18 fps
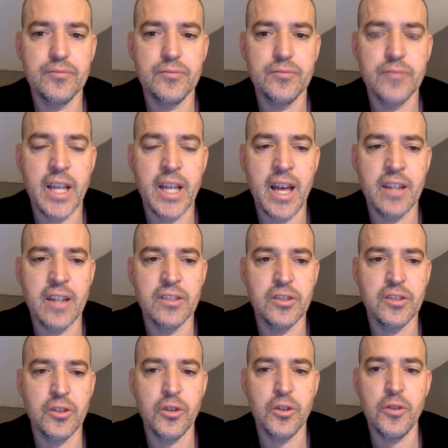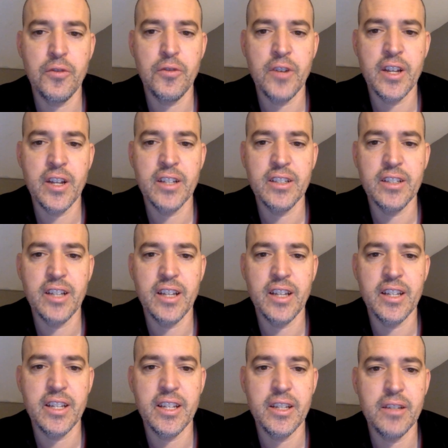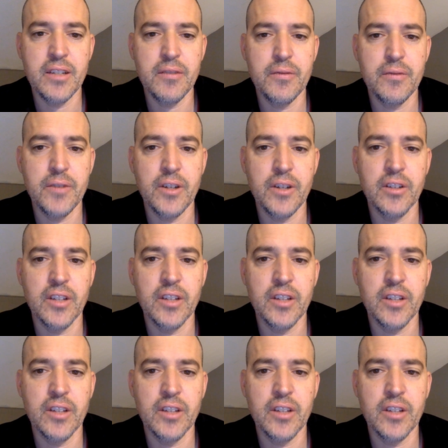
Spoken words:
he had his girlfriend and he felt